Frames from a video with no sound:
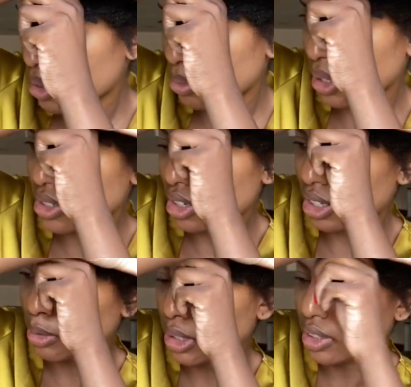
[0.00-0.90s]
on my
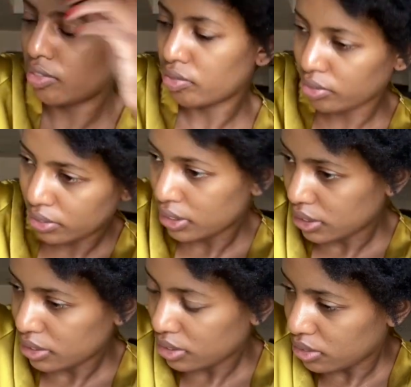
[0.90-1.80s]
scalp,
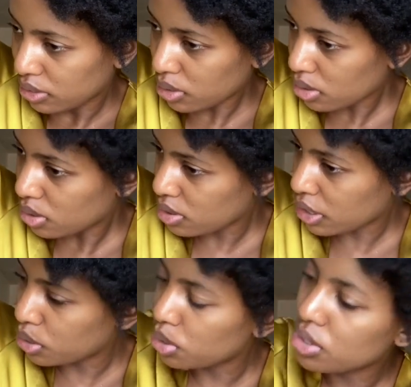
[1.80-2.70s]
because I
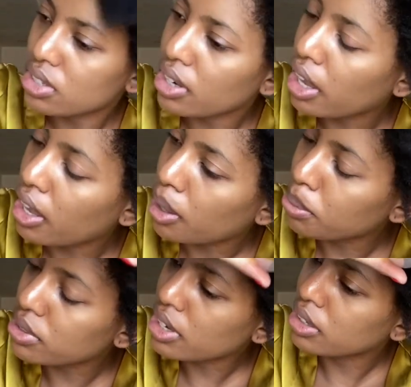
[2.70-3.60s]
used apple
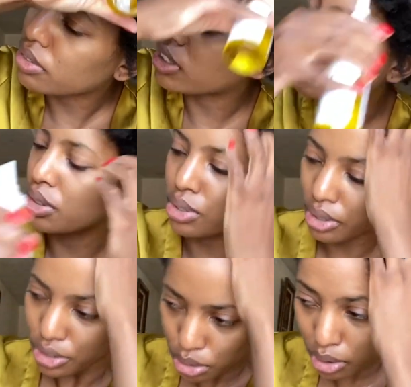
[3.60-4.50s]
cider vinegar, so I
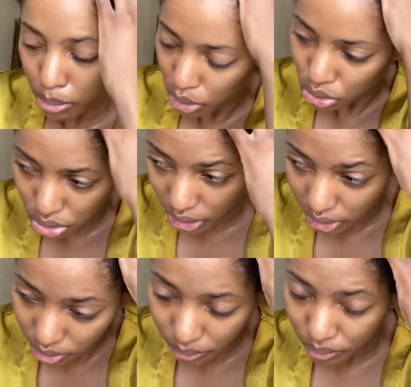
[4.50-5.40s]
just want to make
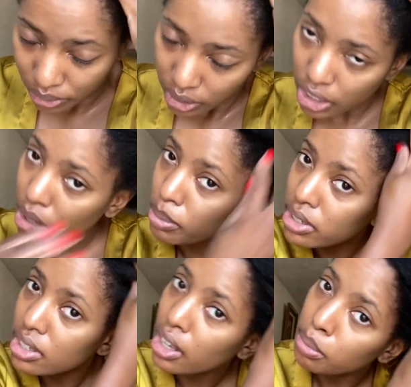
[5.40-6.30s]
sure my
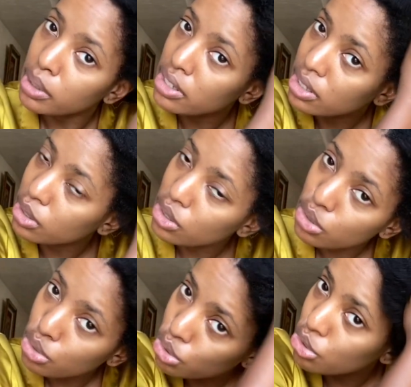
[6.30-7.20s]
scalp isn't
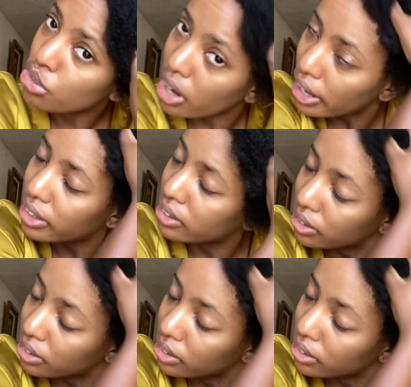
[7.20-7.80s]
too dry.